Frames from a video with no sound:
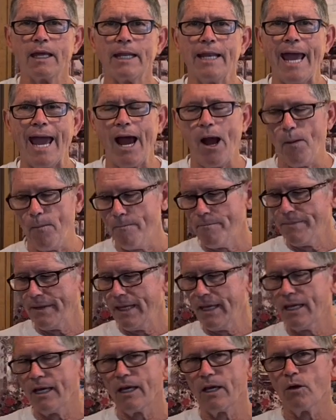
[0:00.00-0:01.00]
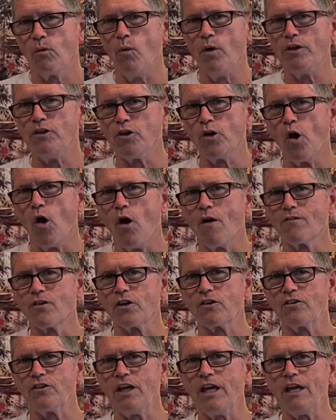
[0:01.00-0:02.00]
Now, when you go
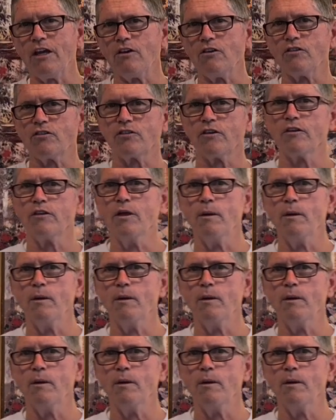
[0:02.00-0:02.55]
overseas,